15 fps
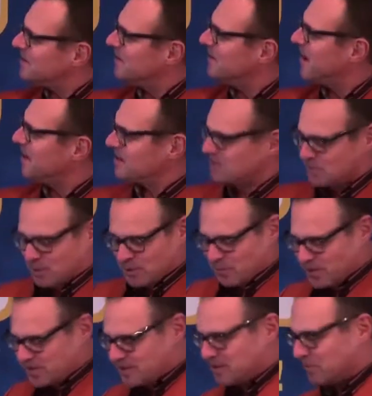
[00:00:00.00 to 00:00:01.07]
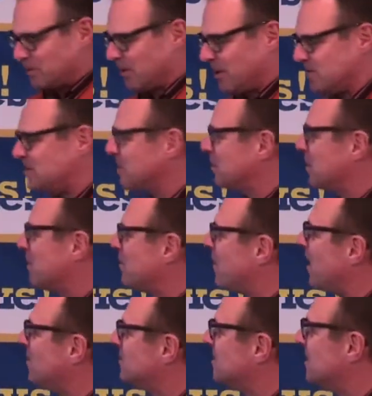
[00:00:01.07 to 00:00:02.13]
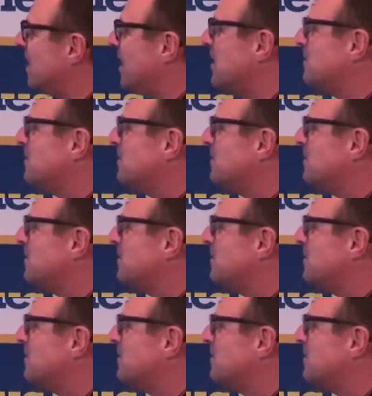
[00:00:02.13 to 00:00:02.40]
in that story. What's the relationship with your father today?